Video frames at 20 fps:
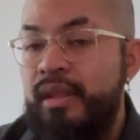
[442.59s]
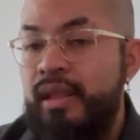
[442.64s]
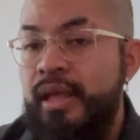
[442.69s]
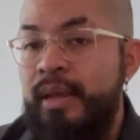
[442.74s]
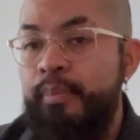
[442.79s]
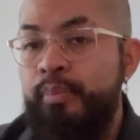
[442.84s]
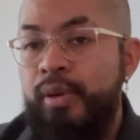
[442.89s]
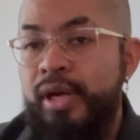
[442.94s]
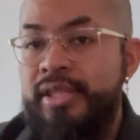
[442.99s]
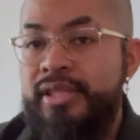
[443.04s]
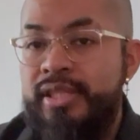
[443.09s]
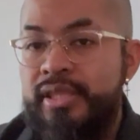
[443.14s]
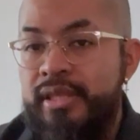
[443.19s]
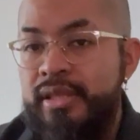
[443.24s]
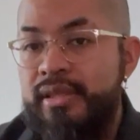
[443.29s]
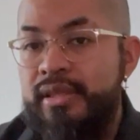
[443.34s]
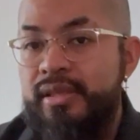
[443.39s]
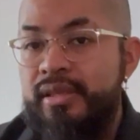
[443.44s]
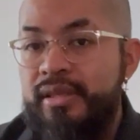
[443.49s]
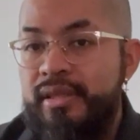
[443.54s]
impress
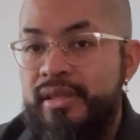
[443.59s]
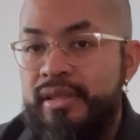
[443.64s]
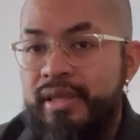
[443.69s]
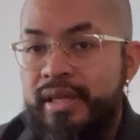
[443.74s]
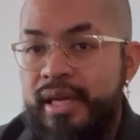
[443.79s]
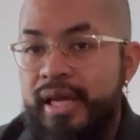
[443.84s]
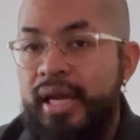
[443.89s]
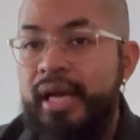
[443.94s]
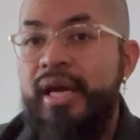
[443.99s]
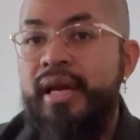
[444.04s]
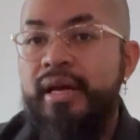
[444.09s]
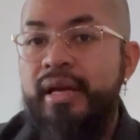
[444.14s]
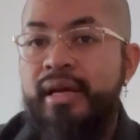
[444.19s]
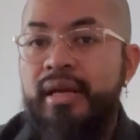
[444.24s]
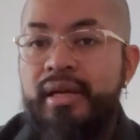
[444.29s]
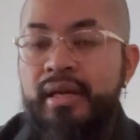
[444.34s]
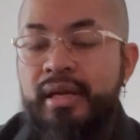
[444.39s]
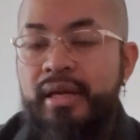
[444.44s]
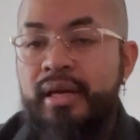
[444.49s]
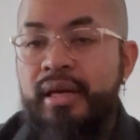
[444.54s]
it,
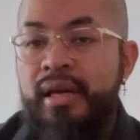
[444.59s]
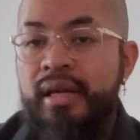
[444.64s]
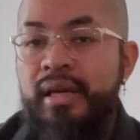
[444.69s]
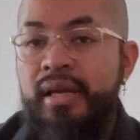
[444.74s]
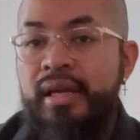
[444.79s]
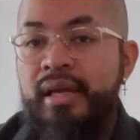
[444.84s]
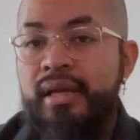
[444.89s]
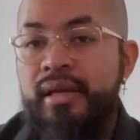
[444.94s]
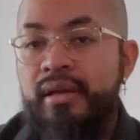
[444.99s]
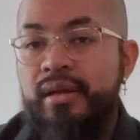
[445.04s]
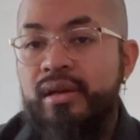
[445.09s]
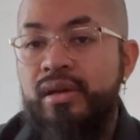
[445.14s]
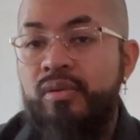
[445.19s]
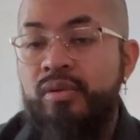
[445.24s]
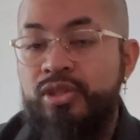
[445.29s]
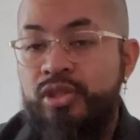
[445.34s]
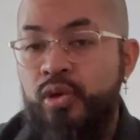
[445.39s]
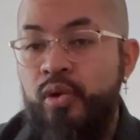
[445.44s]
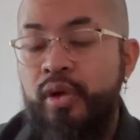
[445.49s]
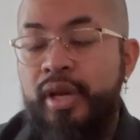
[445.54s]
and it
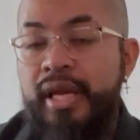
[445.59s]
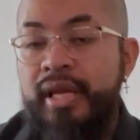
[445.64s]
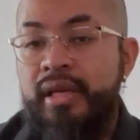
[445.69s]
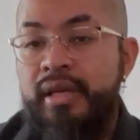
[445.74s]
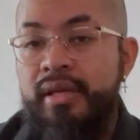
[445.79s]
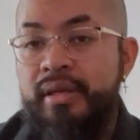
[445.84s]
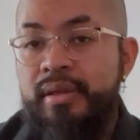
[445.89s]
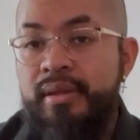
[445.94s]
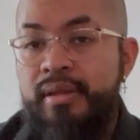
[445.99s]
was created.